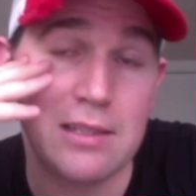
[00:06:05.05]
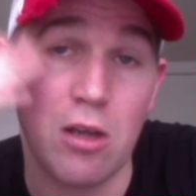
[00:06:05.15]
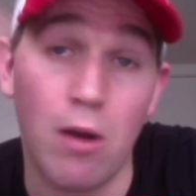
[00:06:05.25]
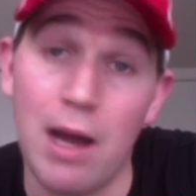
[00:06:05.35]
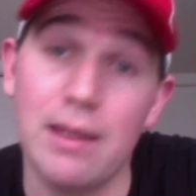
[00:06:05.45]

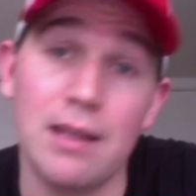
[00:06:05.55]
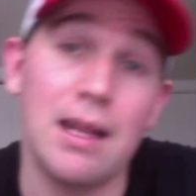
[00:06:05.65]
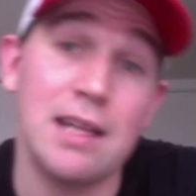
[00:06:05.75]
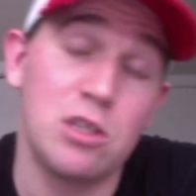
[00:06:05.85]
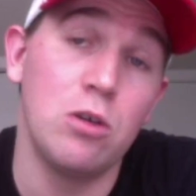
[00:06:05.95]
So I think that
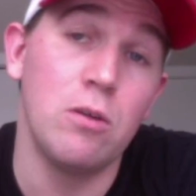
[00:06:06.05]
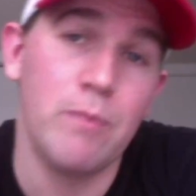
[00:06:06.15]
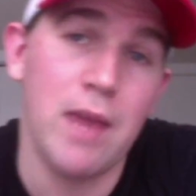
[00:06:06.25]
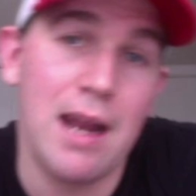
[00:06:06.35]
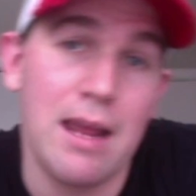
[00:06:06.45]
that's cool,
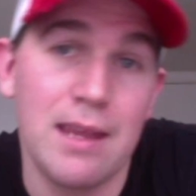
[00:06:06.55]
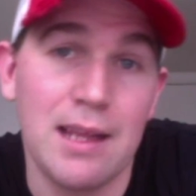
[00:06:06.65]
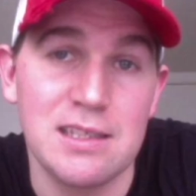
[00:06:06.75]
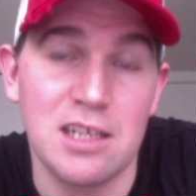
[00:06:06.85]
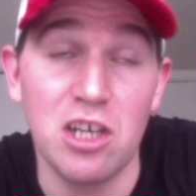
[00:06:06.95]
and I think
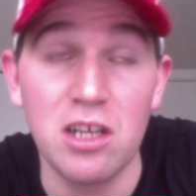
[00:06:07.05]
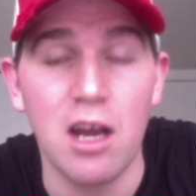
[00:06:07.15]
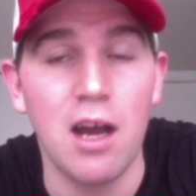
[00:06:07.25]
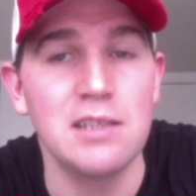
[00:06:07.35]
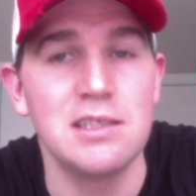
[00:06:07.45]
that's a good
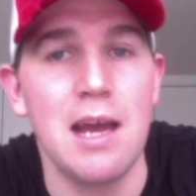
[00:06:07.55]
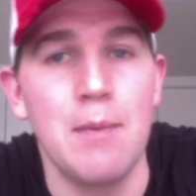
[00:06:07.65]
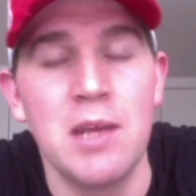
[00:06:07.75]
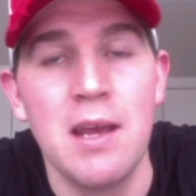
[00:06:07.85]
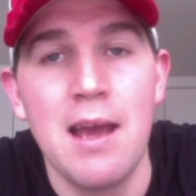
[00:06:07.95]

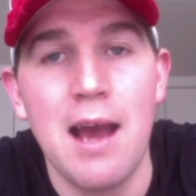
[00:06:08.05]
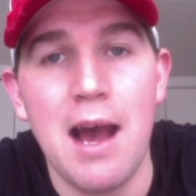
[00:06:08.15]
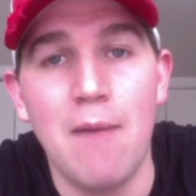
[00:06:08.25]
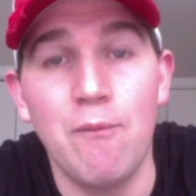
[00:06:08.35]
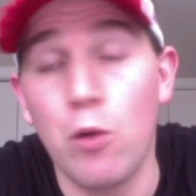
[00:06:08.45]
concept
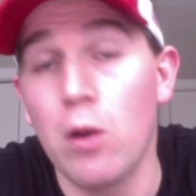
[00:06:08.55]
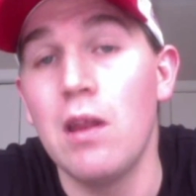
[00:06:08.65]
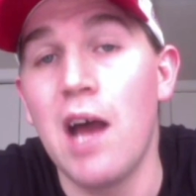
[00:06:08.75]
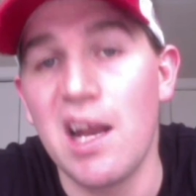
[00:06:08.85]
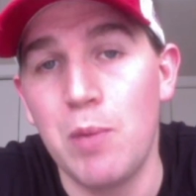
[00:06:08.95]
for a
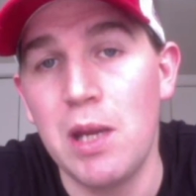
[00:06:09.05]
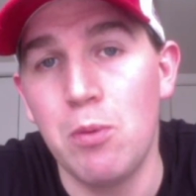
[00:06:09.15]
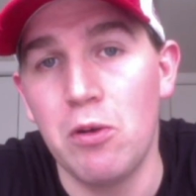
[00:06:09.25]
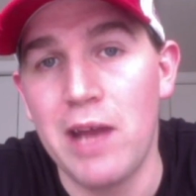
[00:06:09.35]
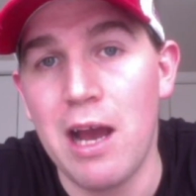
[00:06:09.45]
lot of
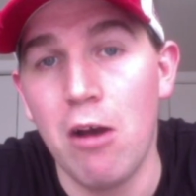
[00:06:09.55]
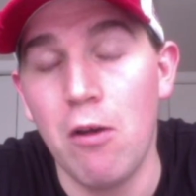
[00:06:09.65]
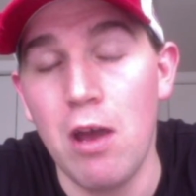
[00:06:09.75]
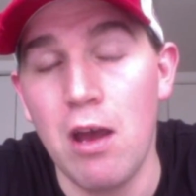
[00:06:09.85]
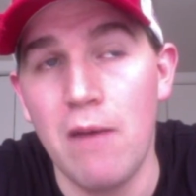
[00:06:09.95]
people.
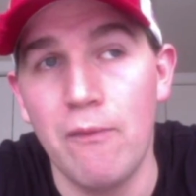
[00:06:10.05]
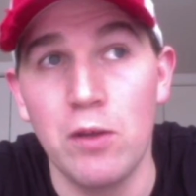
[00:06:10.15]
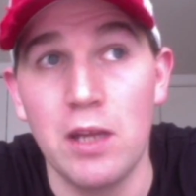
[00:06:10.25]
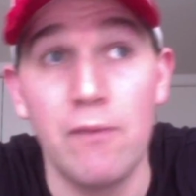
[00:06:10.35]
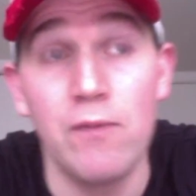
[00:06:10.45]
Now,
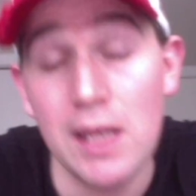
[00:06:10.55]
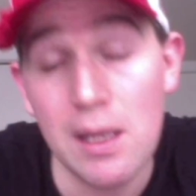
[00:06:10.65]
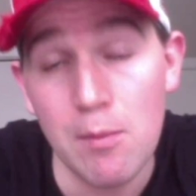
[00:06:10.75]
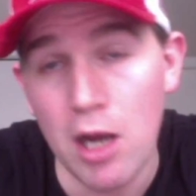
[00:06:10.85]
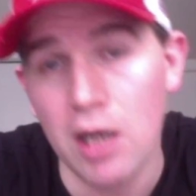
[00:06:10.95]
for the
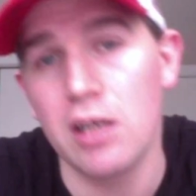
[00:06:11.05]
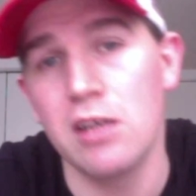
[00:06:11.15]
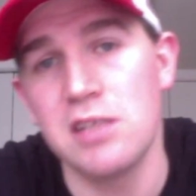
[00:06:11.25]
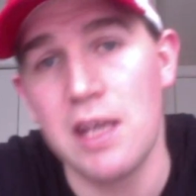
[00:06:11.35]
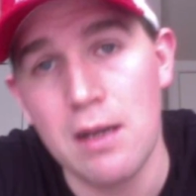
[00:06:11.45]
affiliate
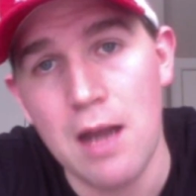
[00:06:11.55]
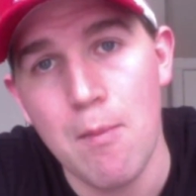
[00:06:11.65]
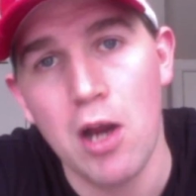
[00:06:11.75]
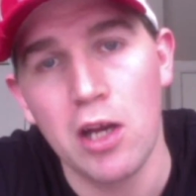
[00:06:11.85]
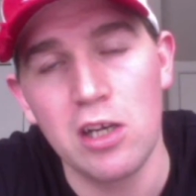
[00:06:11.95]
marketers, the
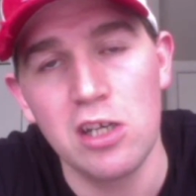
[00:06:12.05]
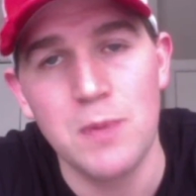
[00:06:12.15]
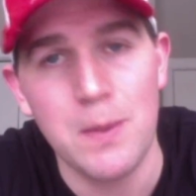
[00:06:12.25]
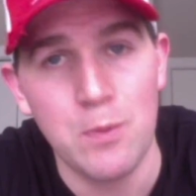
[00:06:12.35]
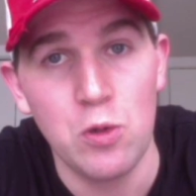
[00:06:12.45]
internet marketers,
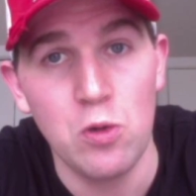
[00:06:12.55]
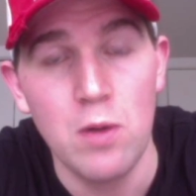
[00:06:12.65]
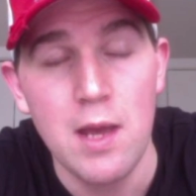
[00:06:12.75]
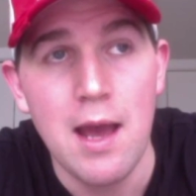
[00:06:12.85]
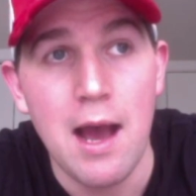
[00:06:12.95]
people who
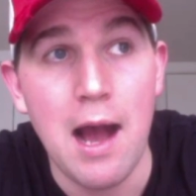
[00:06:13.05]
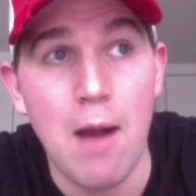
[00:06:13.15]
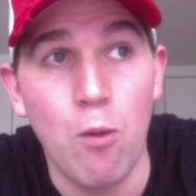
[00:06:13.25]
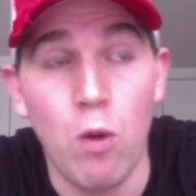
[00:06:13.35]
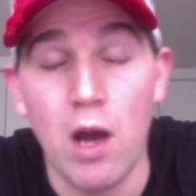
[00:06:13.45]

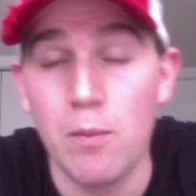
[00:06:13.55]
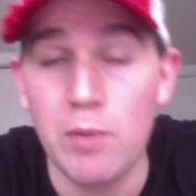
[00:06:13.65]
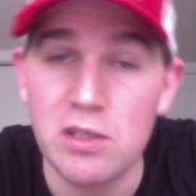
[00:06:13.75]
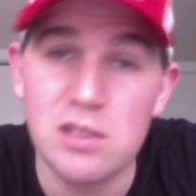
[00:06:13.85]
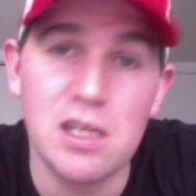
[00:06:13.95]
want to
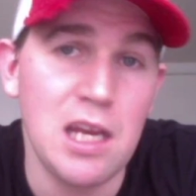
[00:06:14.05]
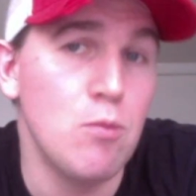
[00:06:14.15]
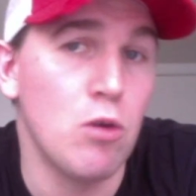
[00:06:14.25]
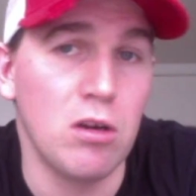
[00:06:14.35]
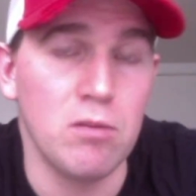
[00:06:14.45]
build a team
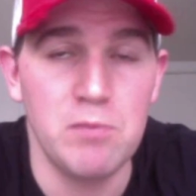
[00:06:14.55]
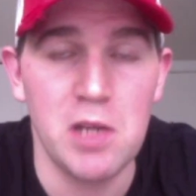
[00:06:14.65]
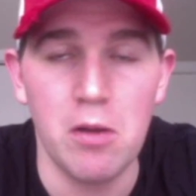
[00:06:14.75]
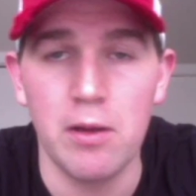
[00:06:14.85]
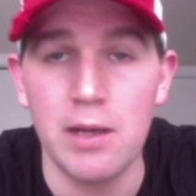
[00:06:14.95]
or
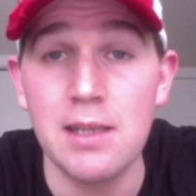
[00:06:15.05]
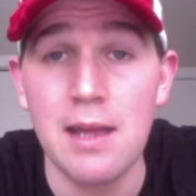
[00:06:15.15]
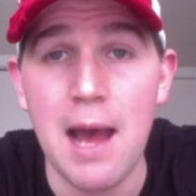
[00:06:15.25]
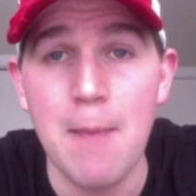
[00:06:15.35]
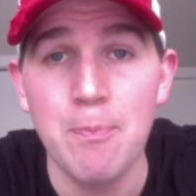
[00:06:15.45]
they're into
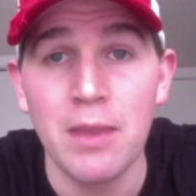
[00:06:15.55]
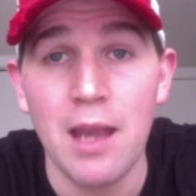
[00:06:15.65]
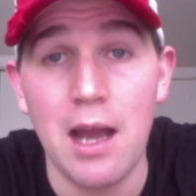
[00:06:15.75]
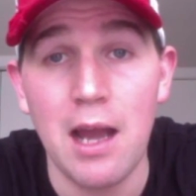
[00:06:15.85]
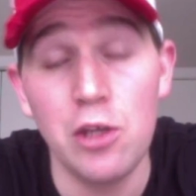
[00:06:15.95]
that,
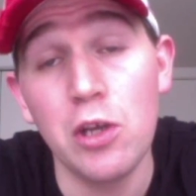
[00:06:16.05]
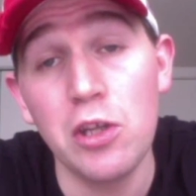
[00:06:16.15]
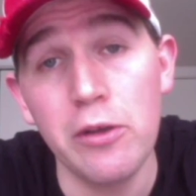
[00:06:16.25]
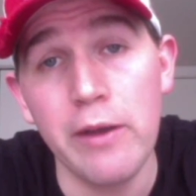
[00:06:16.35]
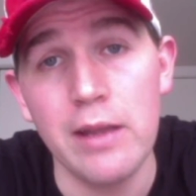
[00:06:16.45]
you can
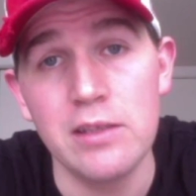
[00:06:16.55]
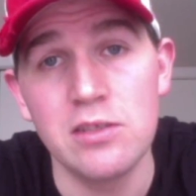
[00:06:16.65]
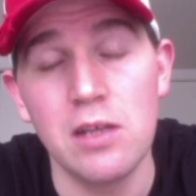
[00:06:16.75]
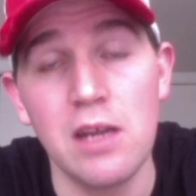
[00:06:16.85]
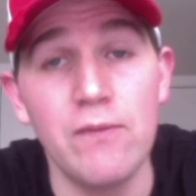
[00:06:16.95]
do it. And
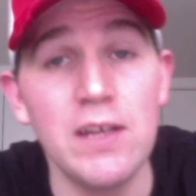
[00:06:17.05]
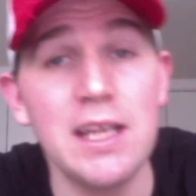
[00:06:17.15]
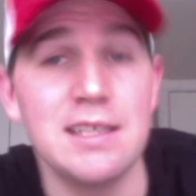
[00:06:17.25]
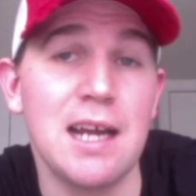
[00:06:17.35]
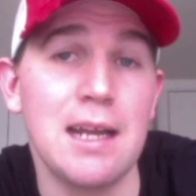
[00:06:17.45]
so the
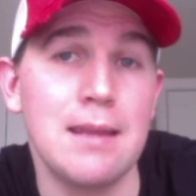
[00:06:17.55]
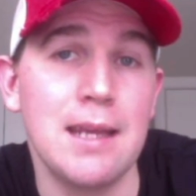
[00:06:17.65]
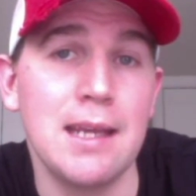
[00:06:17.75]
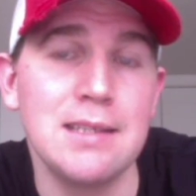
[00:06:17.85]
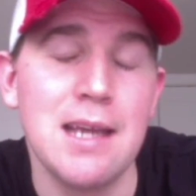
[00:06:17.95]
affiliate side of
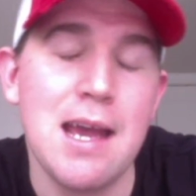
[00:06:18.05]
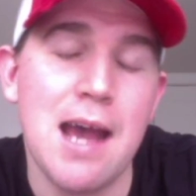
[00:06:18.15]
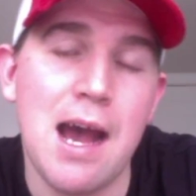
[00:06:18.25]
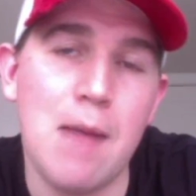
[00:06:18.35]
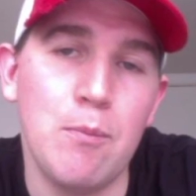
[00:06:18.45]
things,
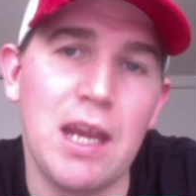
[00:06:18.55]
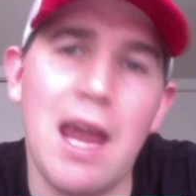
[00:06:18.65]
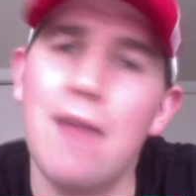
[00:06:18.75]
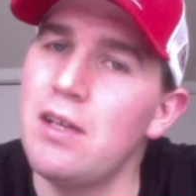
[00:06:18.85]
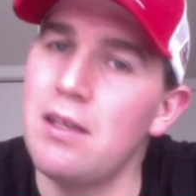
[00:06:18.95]

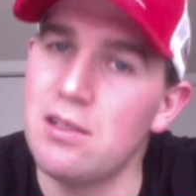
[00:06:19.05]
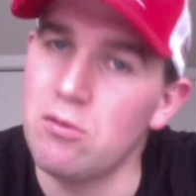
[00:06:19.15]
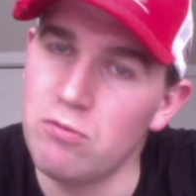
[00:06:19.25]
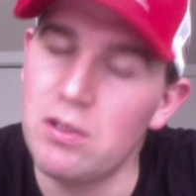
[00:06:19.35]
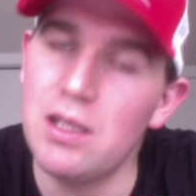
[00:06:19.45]
Kevin does a
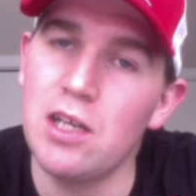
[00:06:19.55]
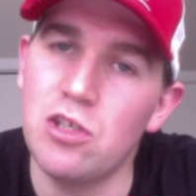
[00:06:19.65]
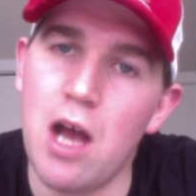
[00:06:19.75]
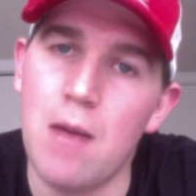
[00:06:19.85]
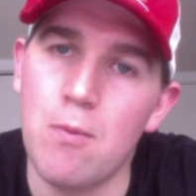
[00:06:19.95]
really good
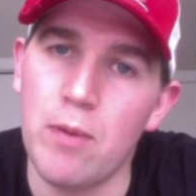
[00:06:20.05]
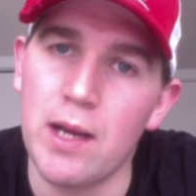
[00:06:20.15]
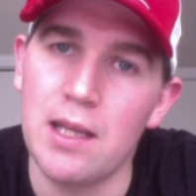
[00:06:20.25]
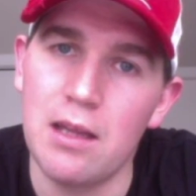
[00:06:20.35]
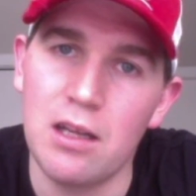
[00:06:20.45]
job of
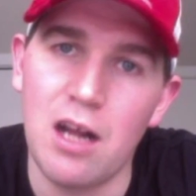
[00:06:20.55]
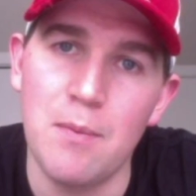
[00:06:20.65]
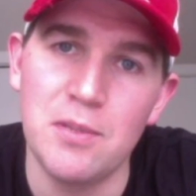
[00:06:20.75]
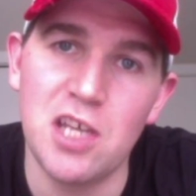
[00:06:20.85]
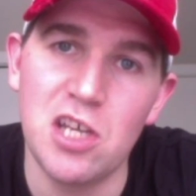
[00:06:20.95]
breaking down the
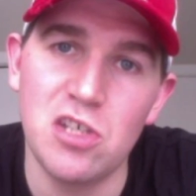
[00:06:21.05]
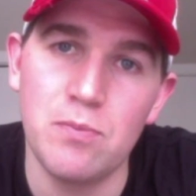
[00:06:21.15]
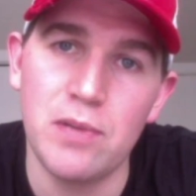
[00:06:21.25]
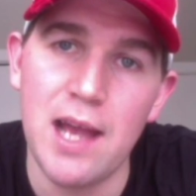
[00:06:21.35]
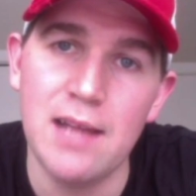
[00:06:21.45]

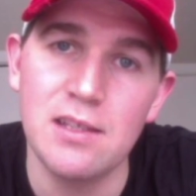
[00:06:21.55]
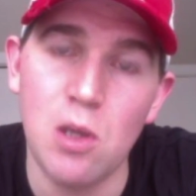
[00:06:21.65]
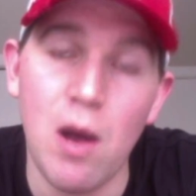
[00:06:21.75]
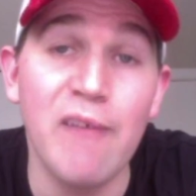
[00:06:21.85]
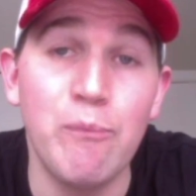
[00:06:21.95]
compensation plan.
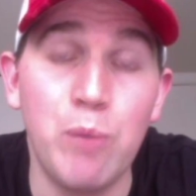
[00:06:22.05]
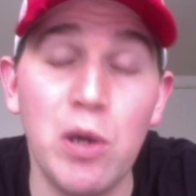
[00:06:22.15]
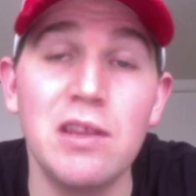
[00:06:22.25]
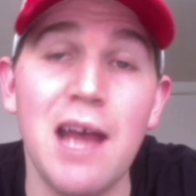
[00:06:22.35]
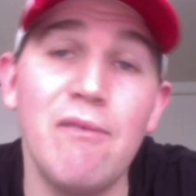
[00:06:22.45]
So I've
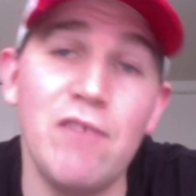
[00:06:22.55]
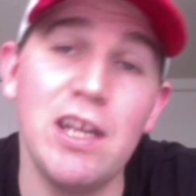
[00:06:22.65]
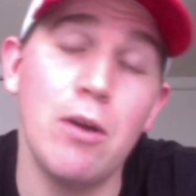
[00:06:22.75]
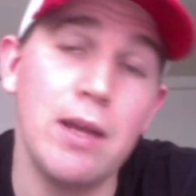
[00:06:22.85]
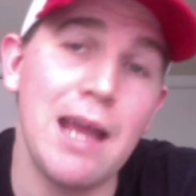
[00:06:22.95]
put that
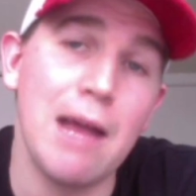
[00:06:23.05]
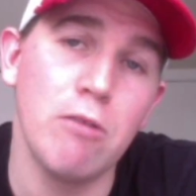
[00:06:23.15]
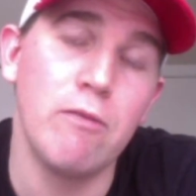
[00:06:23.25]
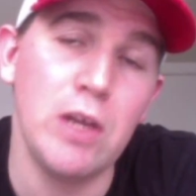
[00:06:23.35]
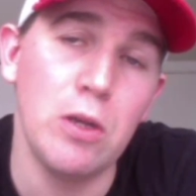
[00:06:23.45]
video in that
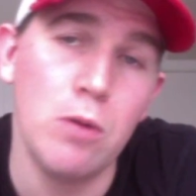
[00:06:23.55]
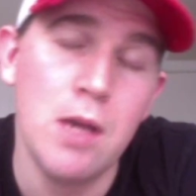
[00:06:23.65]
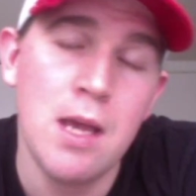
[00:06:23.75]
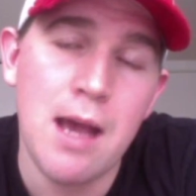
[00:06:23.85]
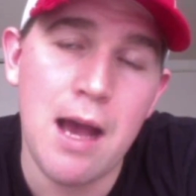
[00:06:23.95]
review.
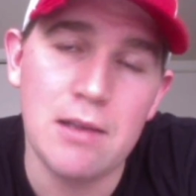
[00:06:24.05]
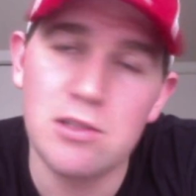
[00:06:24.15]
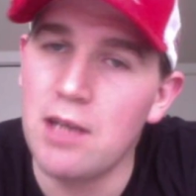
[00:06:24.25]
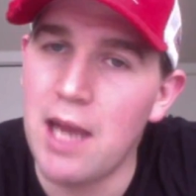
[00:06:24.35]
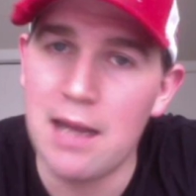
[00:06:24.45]

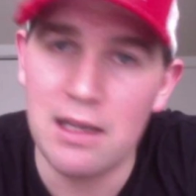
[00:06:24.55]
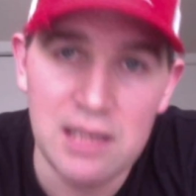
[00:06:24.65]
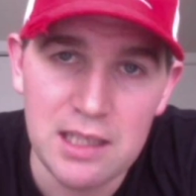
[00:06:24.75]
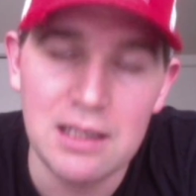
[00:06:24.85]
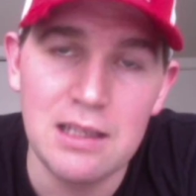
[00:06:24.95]
So again,
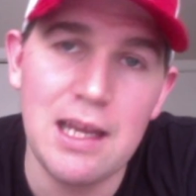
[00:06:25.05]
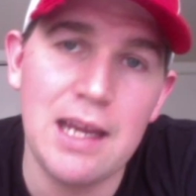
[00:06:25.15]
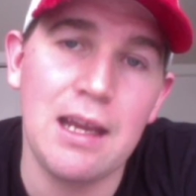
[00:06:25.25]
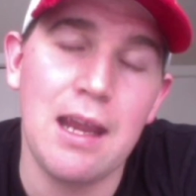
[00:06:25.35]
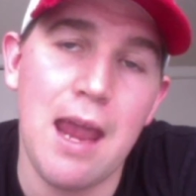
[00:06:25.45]
click the
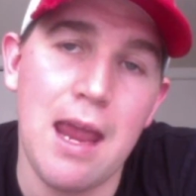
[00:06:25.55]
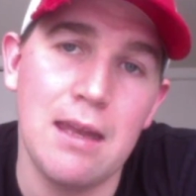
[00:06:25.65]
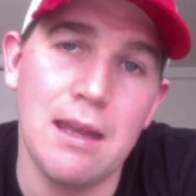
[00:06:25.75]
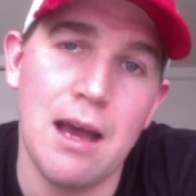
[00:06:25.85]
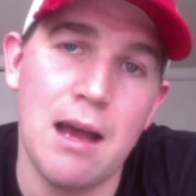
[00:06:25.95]
link
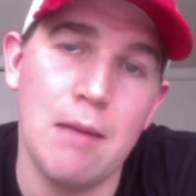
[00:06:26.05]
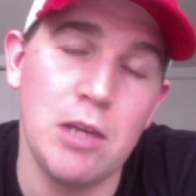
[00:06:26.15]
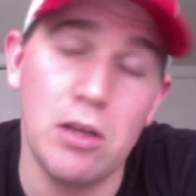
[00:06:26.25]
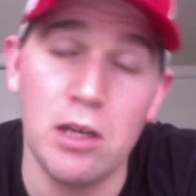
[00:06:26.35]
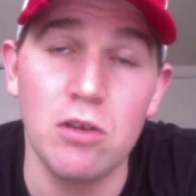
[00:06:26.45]
and
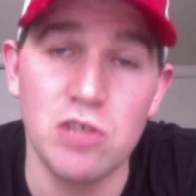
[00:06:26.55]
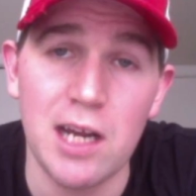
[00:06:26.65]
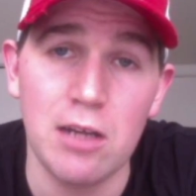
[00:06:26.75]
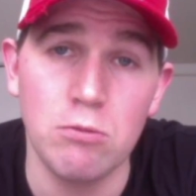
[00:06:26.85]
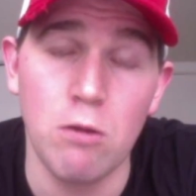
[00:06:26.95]
you can go
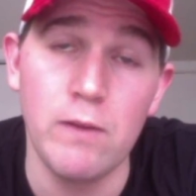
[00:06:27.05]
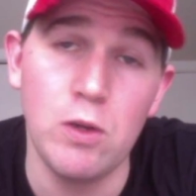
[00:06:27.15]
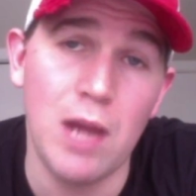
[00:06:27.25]
check out the review.